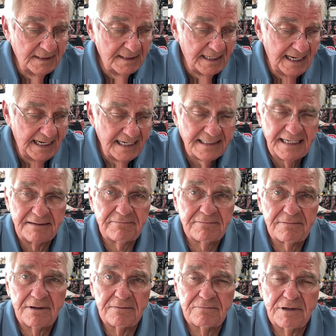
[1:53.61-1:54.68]
had that
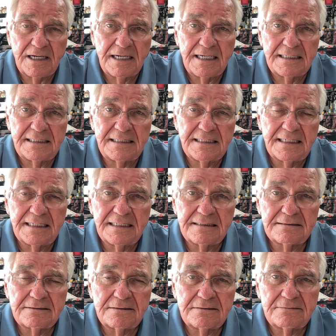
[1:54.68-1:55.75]
rod
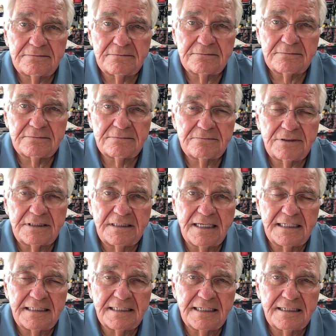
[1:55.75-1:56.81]
with
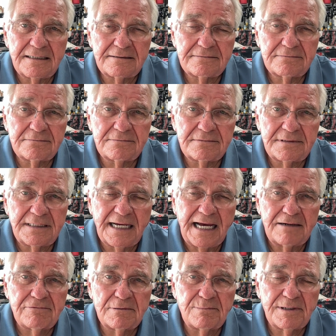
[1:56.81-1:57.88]
a
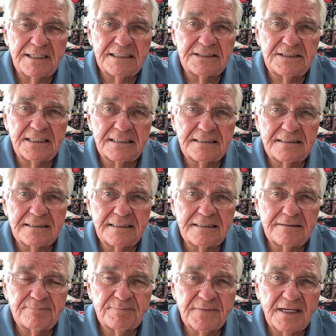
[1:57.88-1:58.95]
Daiwa Ballistic
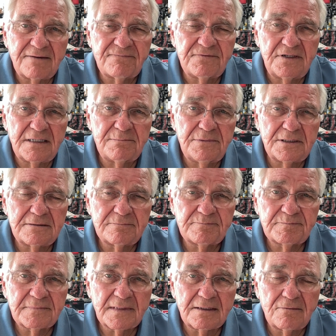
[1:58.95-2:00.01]
FW
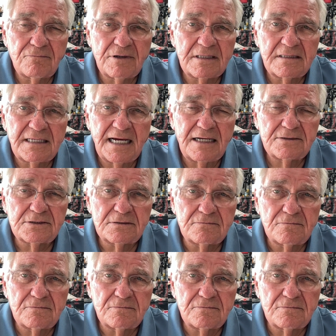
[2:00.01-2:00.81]
1000